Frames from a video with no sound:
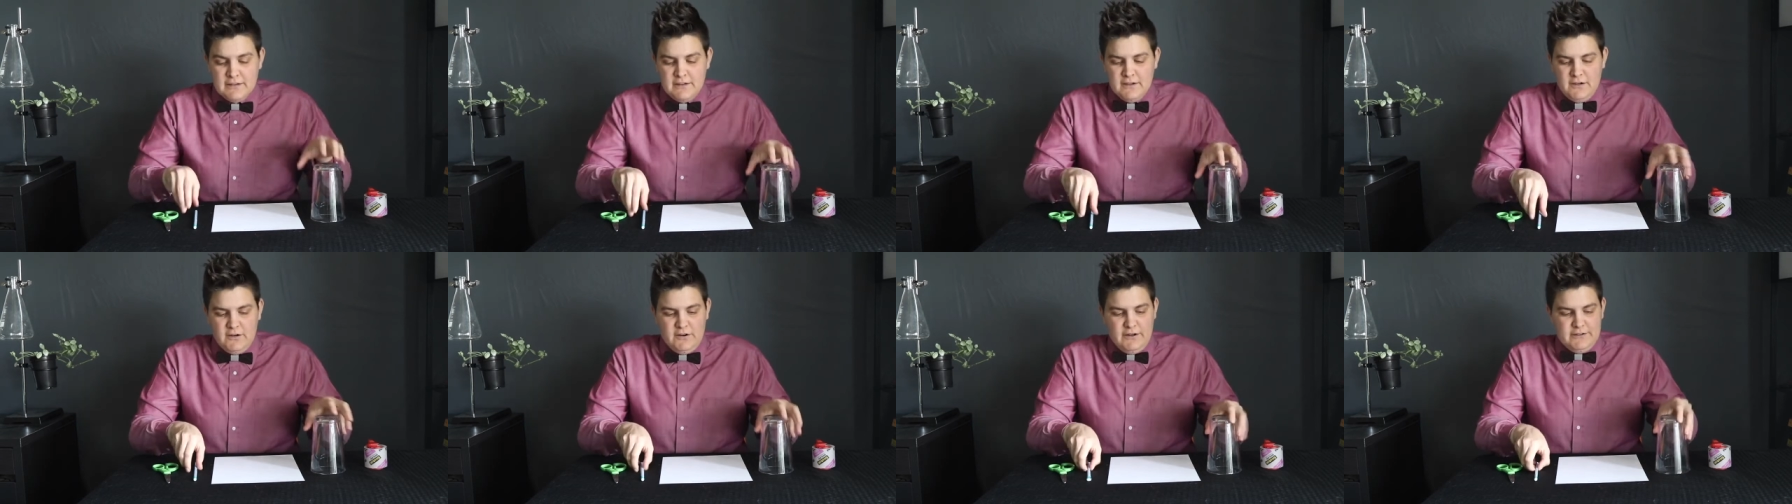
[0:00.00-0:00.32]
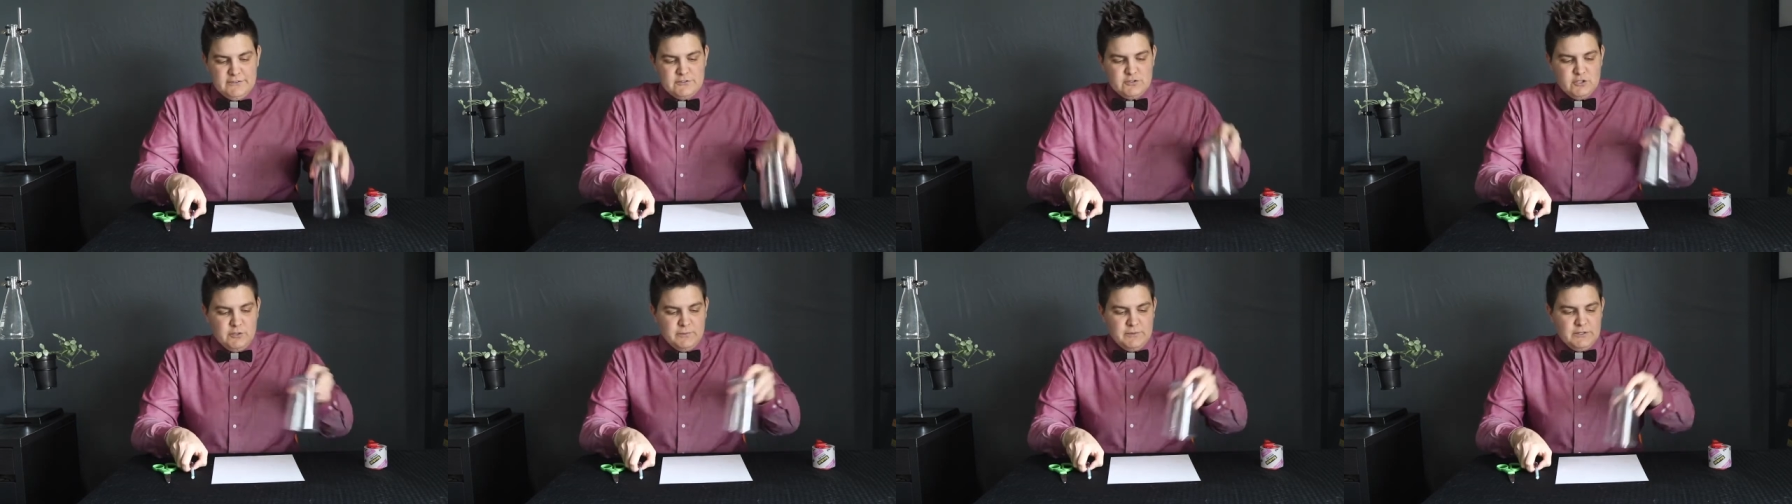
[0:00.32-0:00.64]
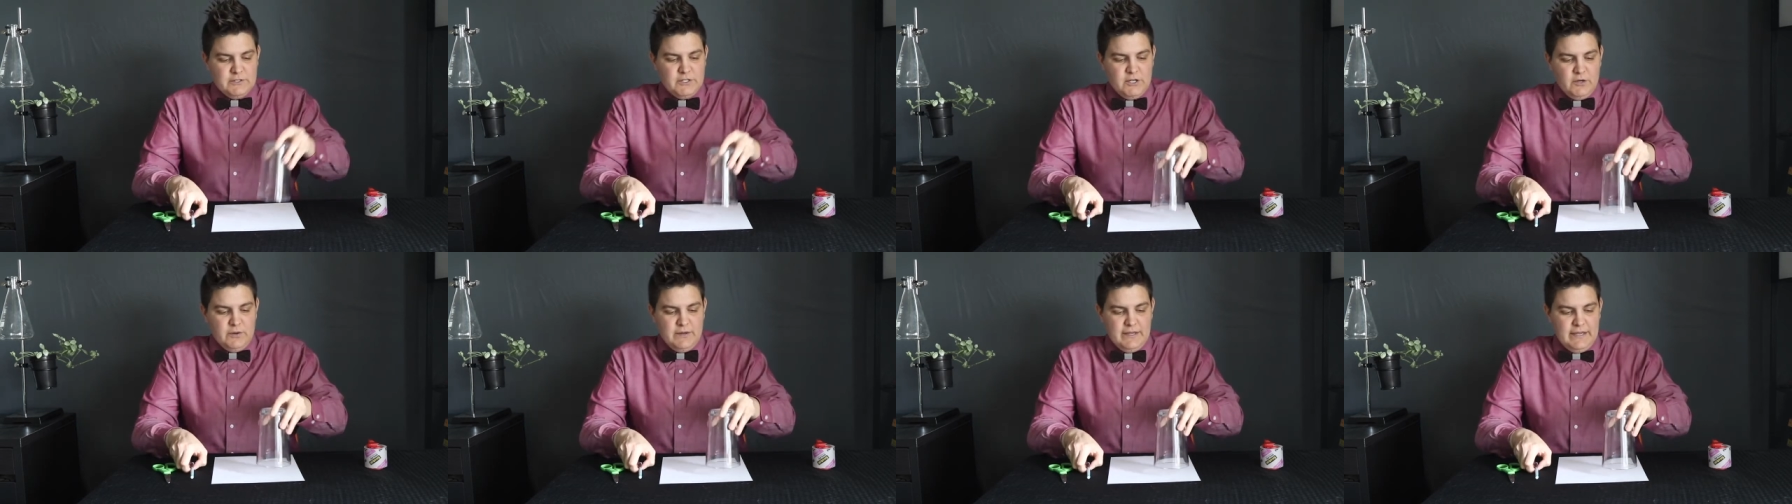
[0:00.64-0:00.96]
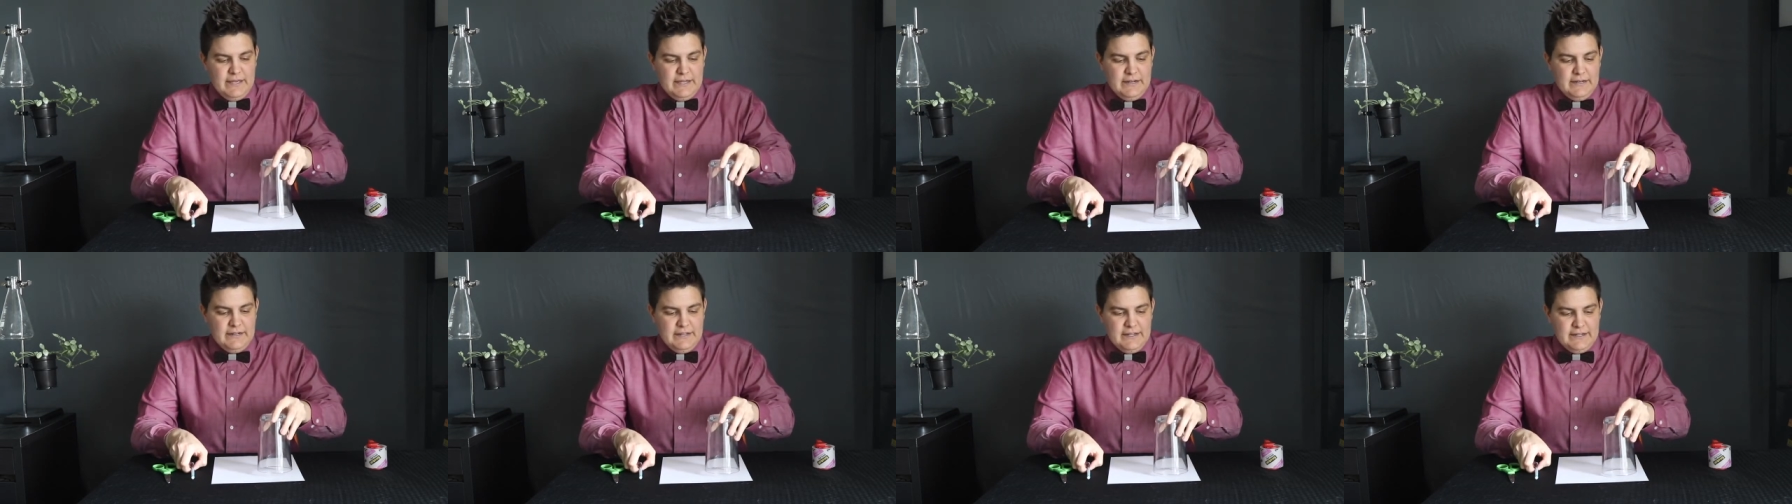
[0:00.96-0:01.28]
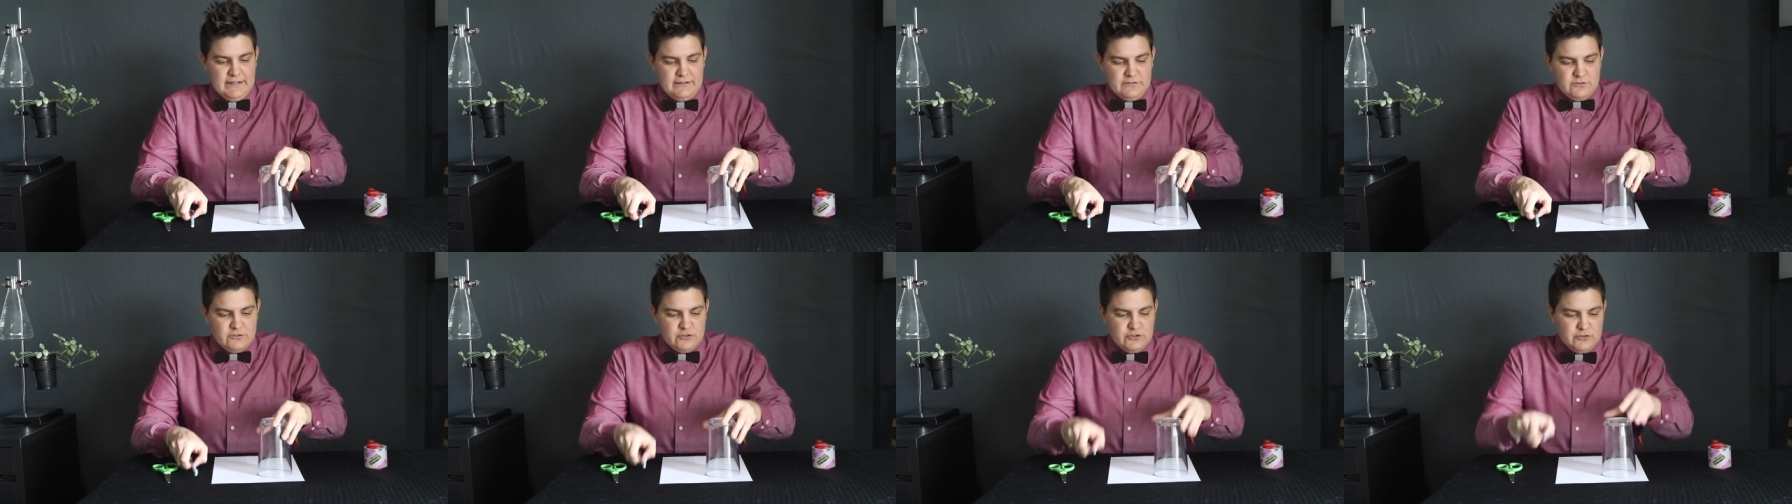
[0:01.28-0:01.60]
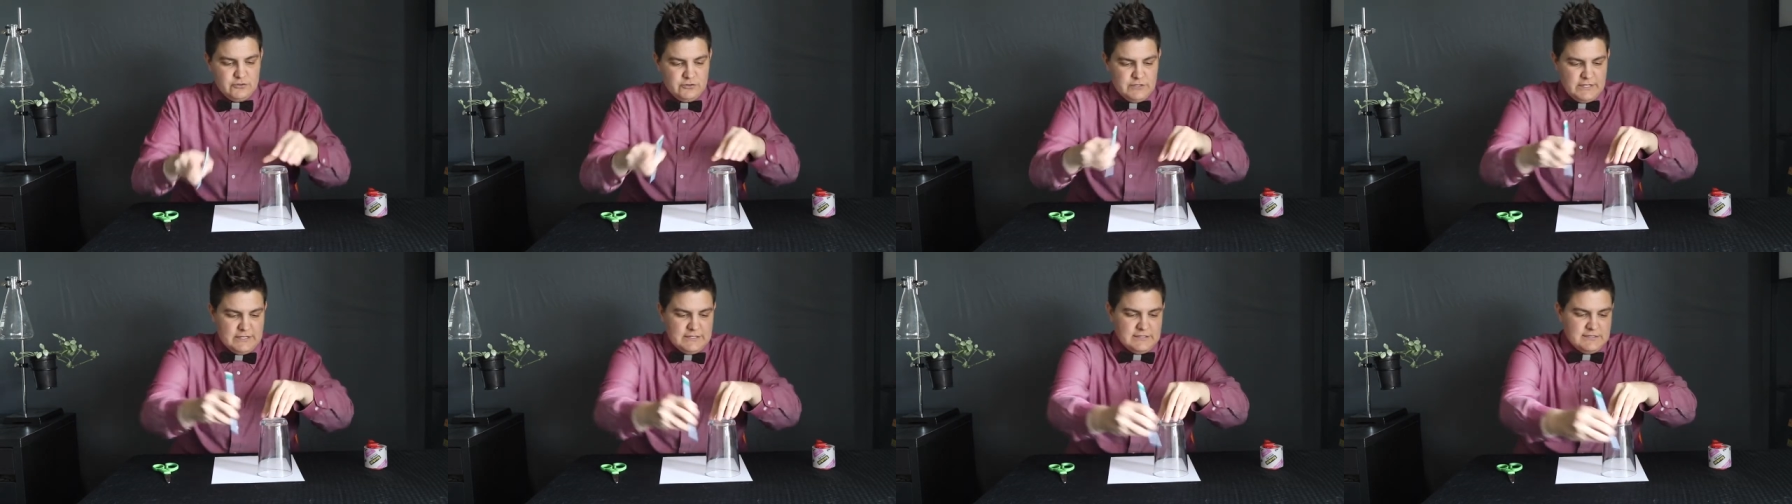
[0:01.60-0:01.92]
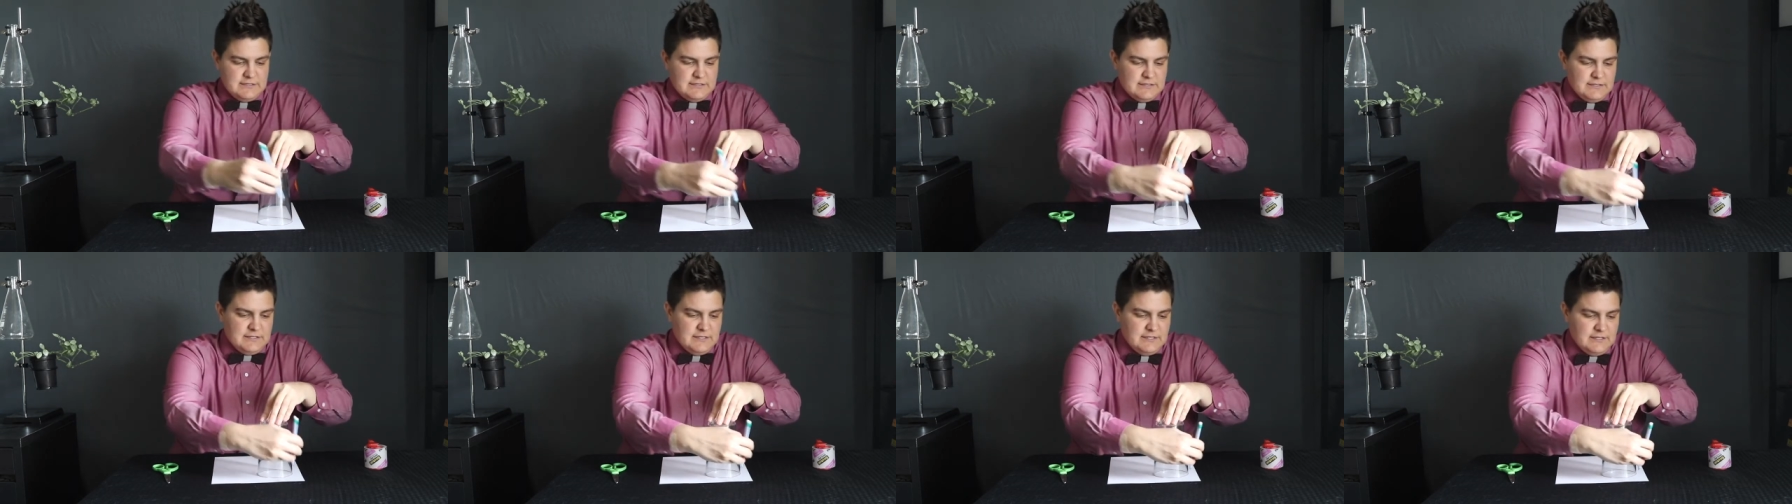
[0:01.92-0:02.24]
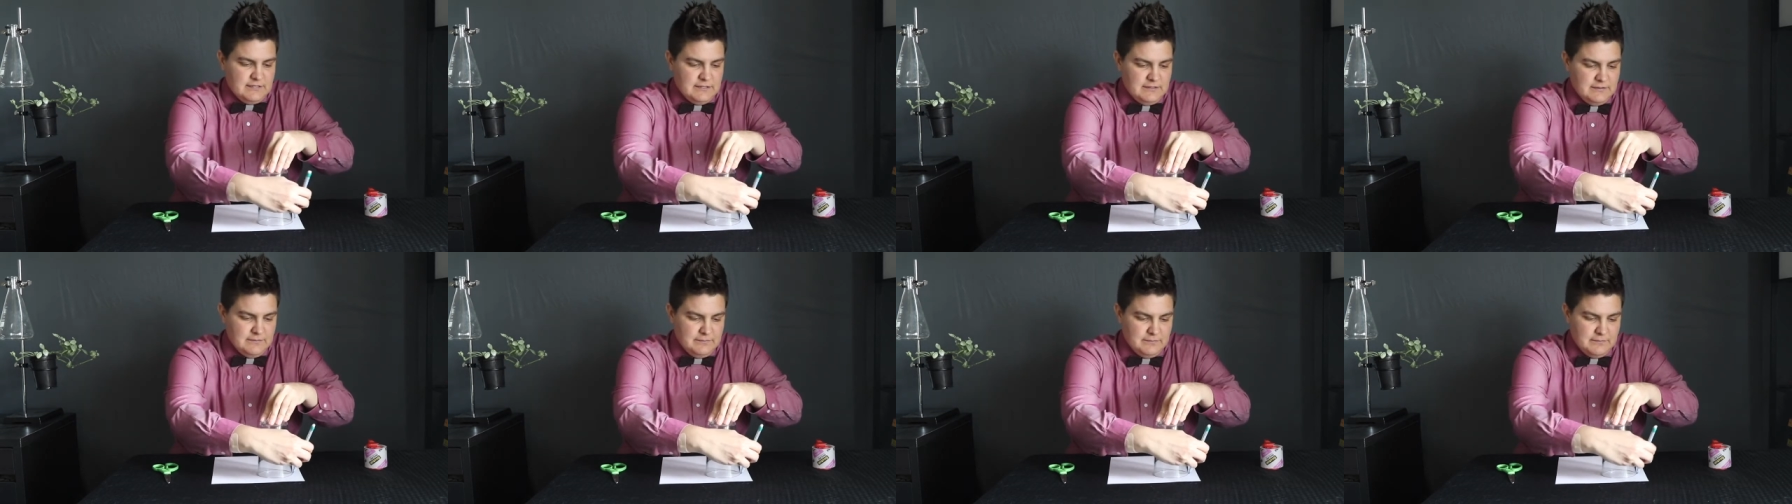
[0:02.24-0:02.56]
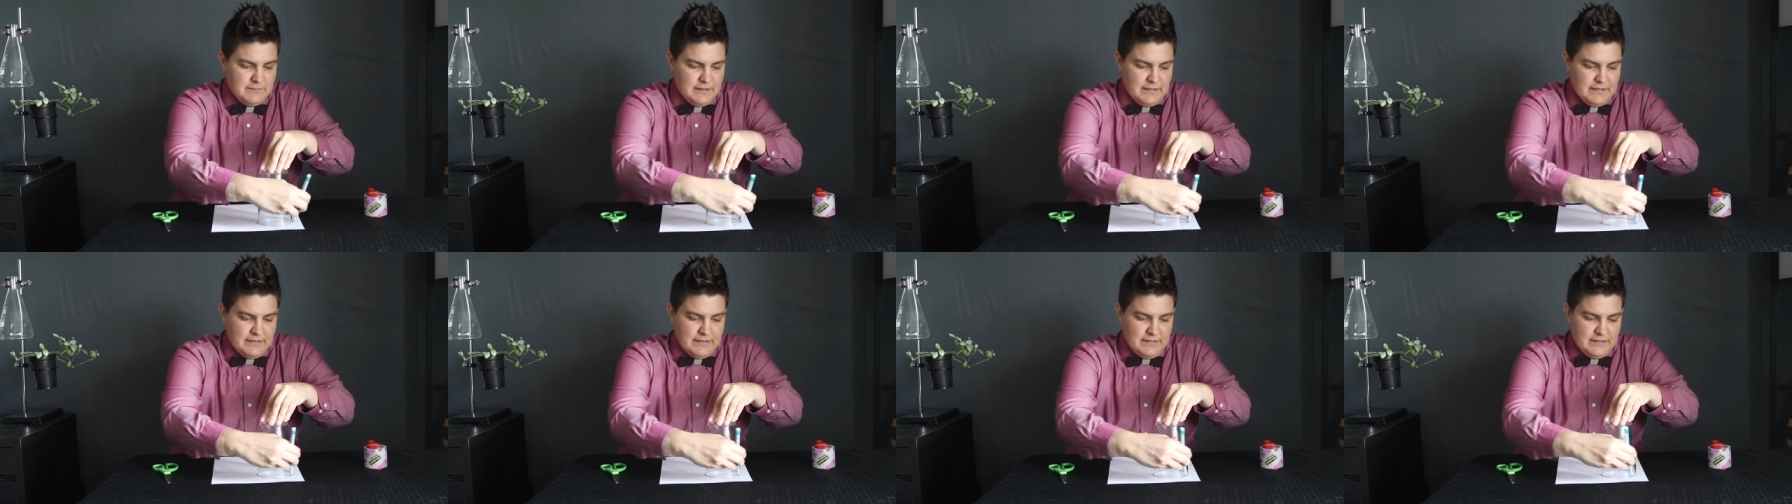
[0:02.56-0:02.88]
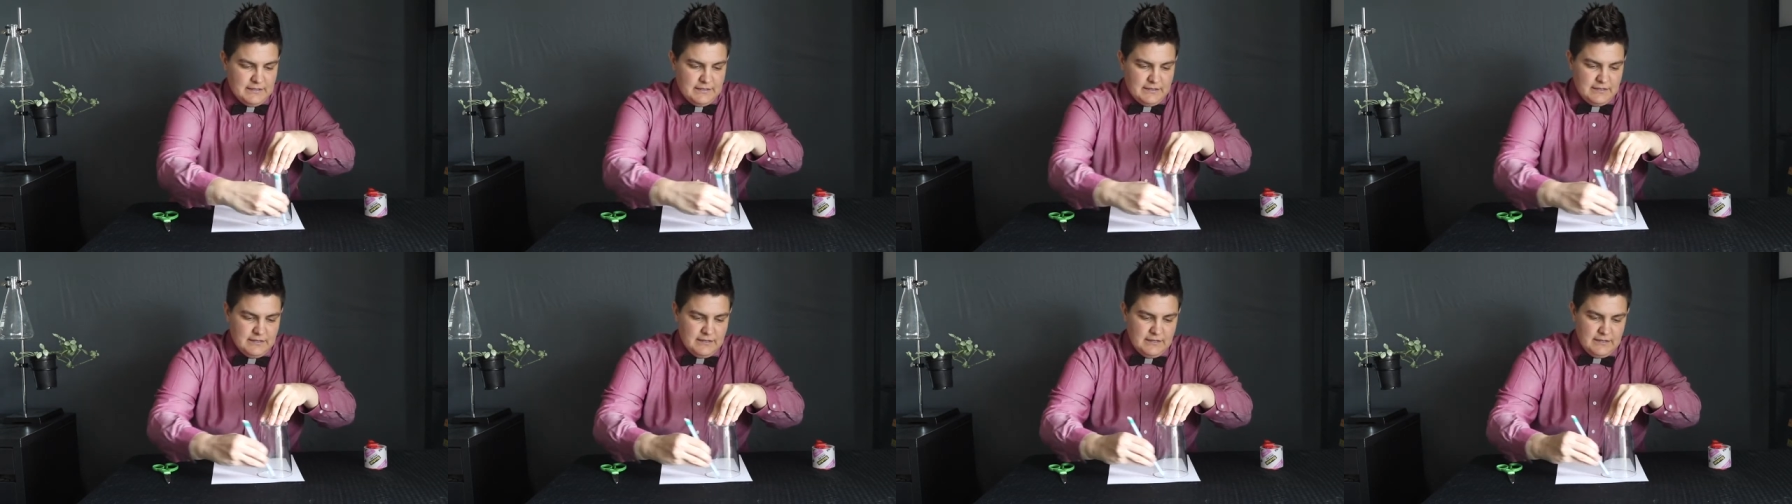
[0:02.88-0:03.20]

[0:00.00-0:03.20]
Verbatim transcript: All right, so I'm gonna go ahead and trace my